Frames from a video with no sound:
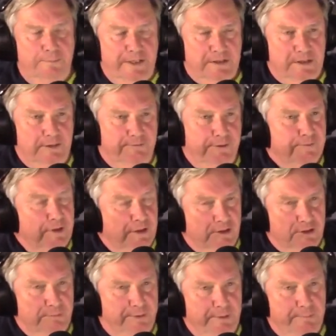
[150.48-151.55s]
Basically,
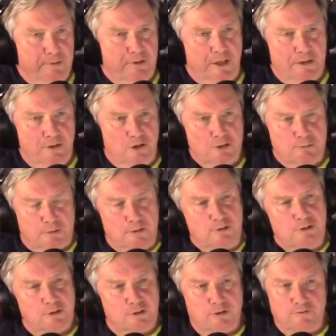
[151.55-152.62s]
1,500 people died in hospital who
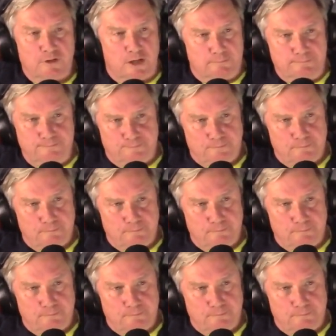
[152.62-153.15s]
shouldn't have done.